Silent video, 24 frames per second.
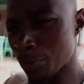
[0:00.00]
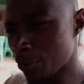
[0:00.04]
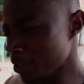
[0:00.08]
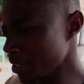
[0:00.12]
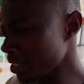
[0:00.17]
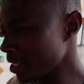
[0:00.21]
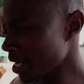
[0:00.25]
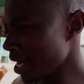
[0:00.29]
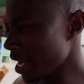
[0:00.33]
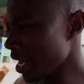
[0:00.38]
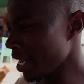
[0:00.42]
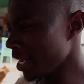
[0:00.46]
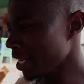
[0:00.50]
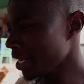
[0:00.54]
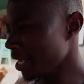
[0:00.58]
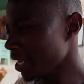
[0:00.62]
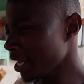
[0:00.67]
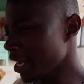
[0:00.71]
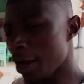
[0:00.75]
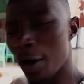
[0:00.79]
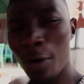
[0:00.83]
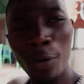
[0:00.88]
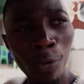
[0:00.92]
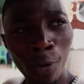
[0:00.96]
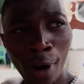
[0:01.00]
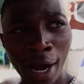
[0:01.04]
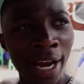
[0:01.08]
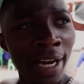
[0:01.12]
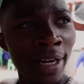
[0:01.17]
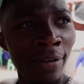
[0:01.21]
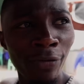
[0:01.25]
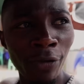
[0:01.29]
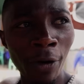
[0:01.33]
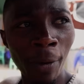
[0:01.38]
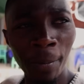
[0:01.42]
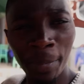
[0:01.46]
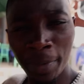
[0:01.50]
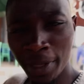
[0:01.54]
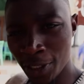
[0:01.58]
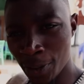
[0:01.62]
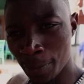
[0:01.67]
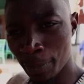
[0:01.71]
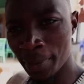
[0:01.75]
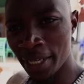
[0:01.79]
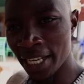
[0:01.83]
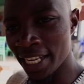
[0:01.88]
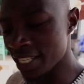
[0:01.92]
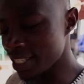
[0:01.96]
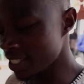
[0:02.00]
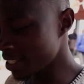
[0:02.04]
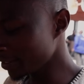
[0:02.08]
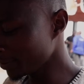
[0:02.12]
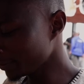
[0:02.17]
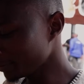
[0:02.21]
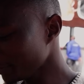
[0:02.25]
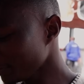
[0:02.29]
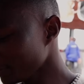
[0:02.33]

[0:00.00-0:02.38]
water, wine from this place.